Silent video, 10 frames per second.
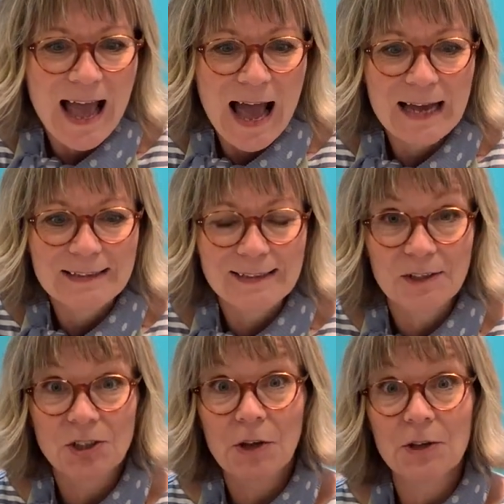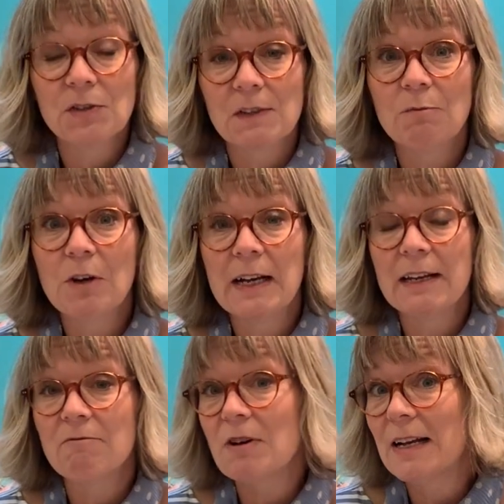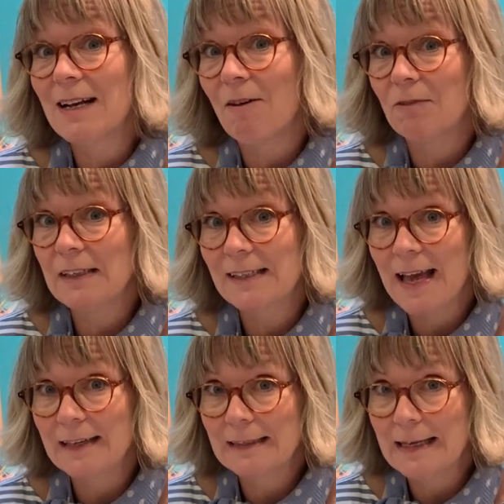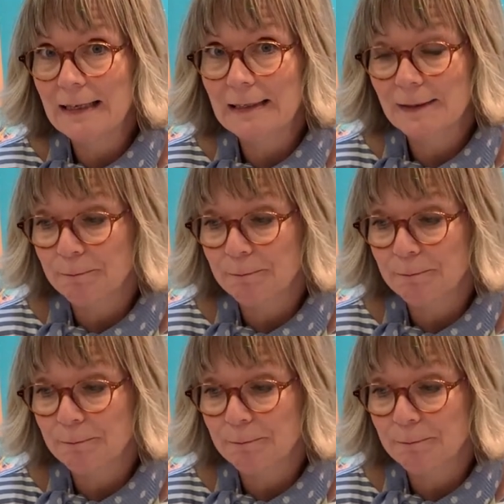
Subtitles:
and showing you some really lovely techniques.